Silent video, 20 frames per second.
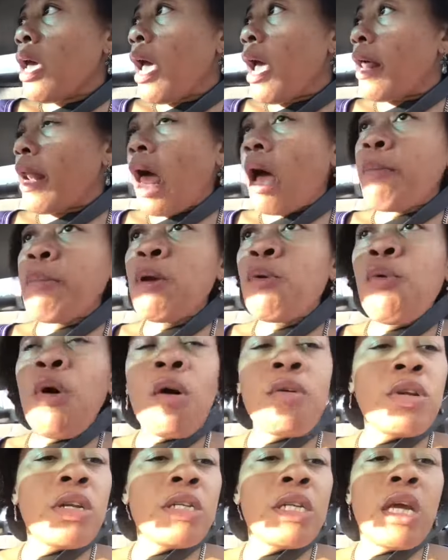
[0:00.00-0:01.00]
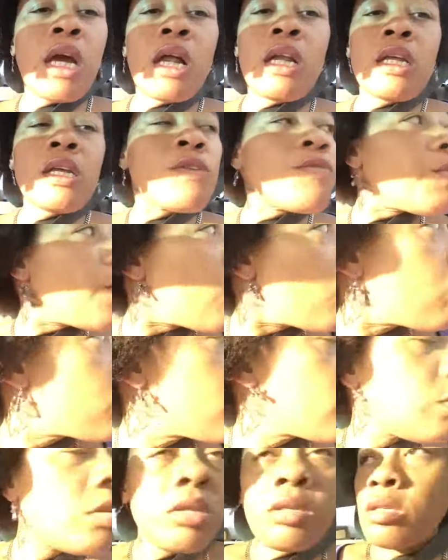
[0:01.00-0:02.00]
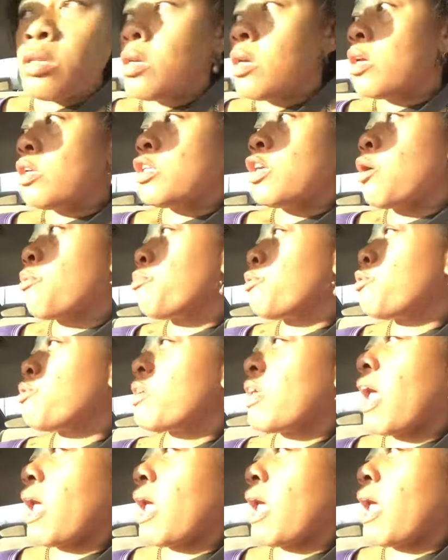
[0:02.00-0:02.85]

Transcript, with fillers: And I be wanting to tell these folks, your booty